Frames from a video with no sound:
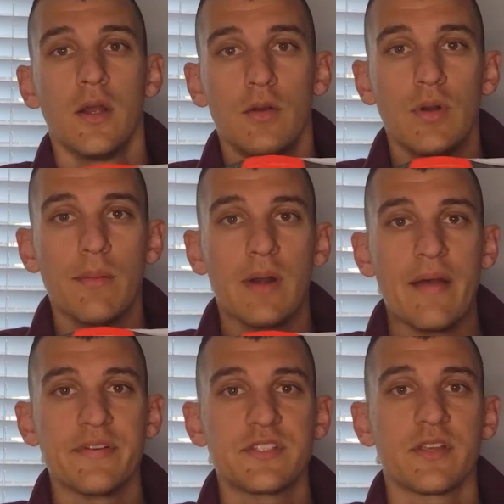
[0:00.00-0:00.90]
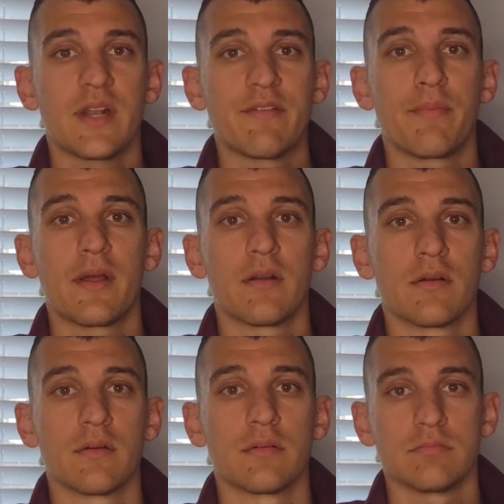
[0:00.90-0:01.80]
Rubber obviously going to have a
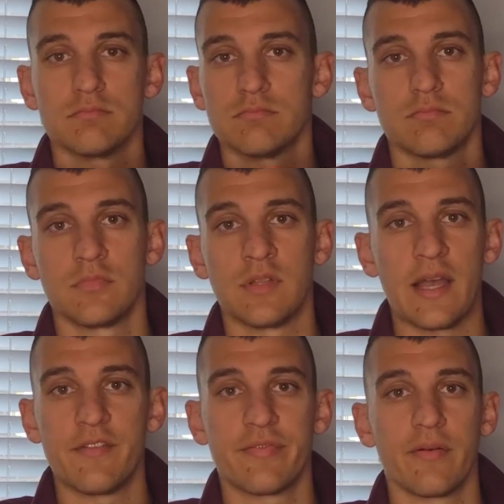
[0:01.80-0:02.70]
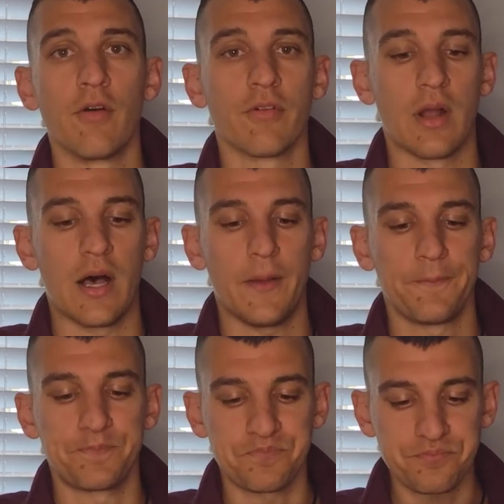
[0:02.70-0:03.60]
better life
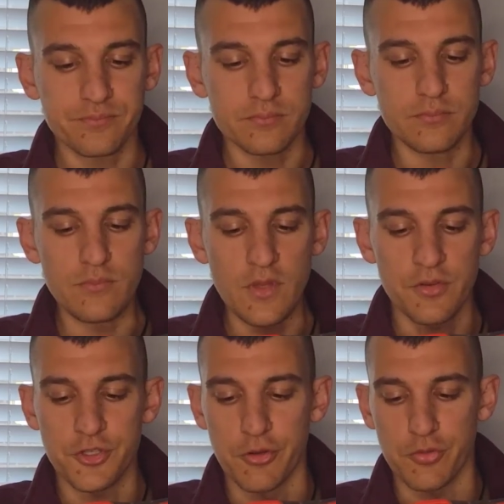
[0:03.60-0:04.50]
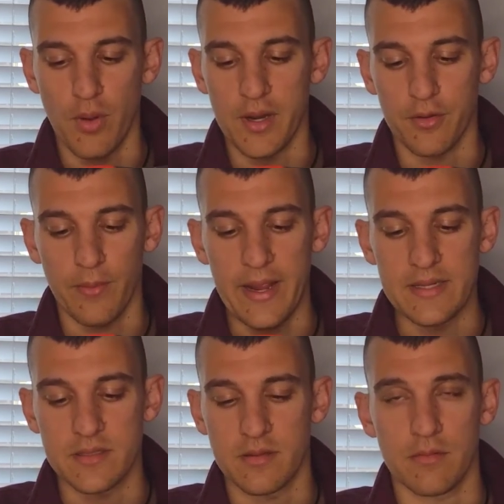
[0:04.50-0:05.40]
overall. The shoe is wearing
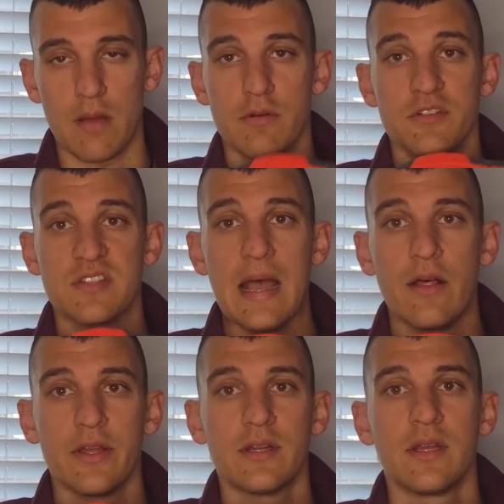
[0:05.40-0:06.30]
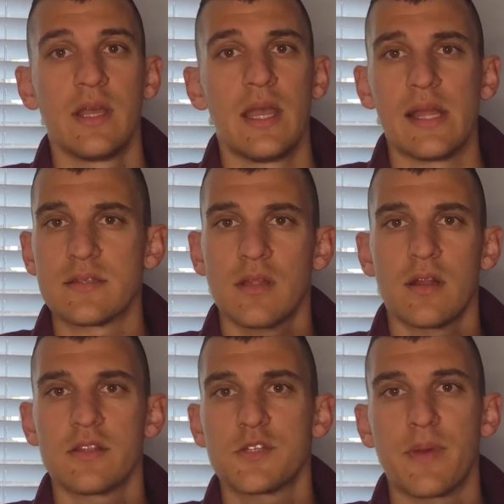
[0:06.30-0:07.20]
great. The rubber is solid. It's none
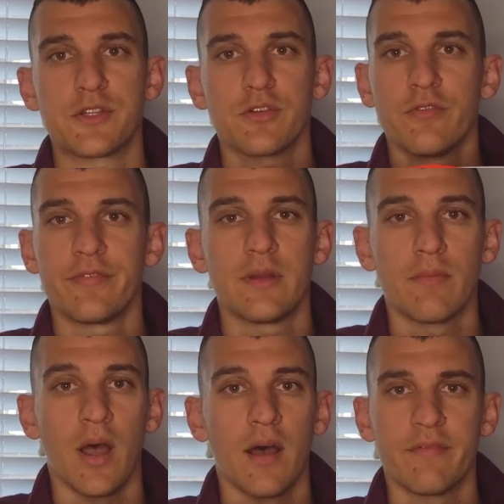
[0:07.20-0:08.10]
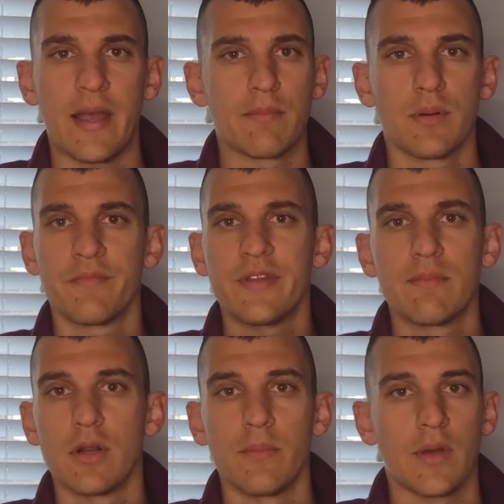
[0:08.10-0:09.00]
of the special Vibram, however
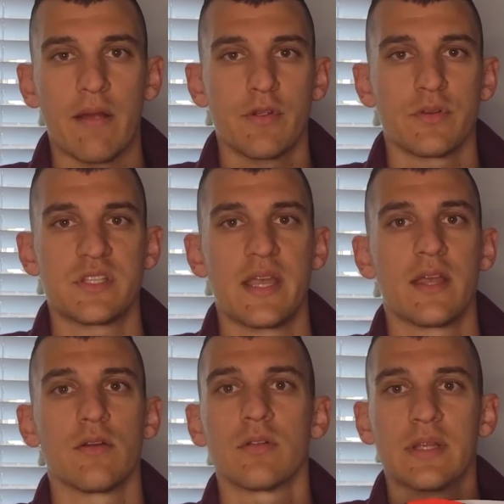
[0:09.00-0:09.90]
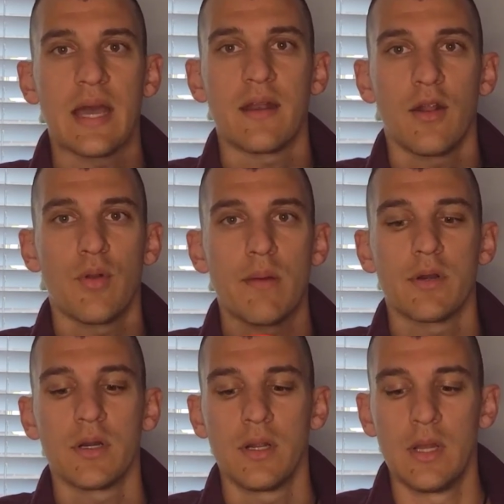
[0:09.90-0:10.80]
you want to say it, or the Continental
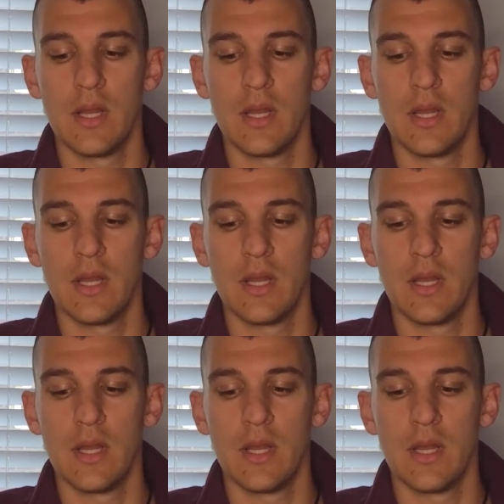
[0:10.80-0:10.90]
rubber.